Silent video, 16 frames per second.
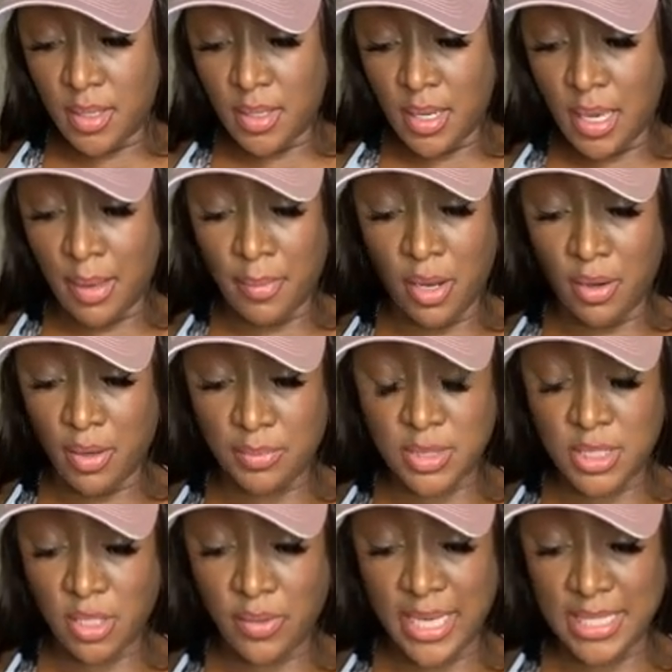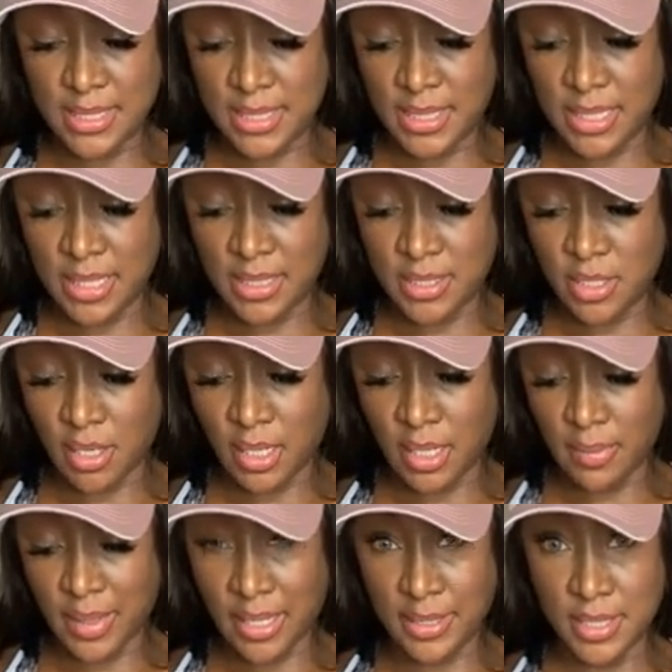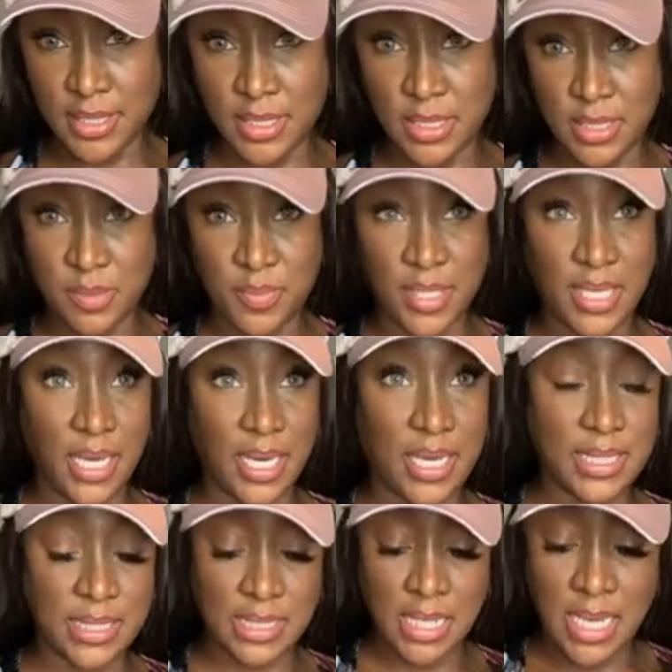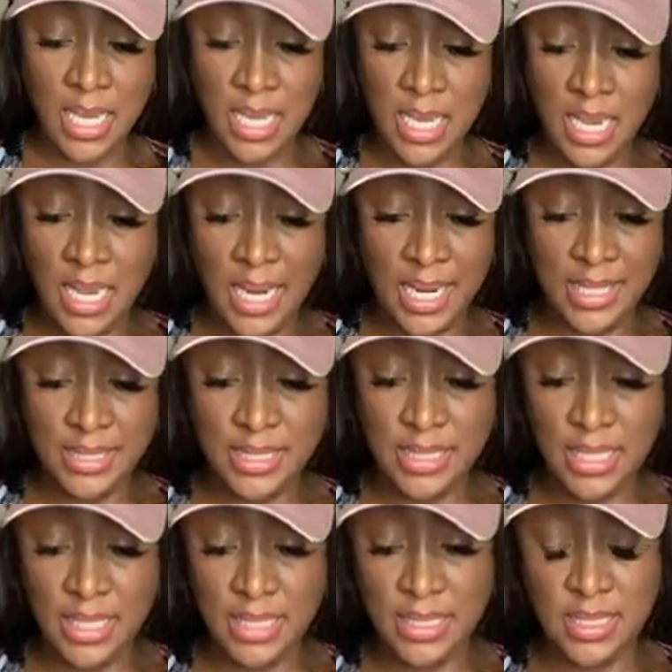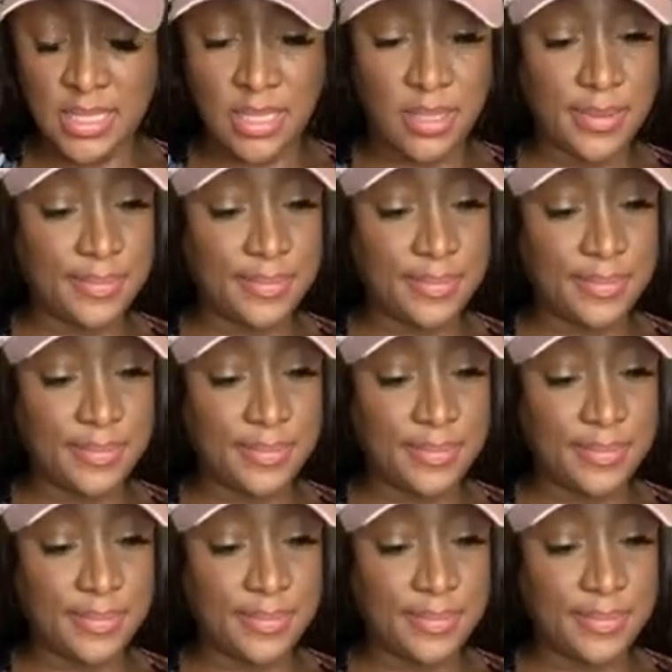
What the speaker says: I'm so hesitant in talking about this is because it's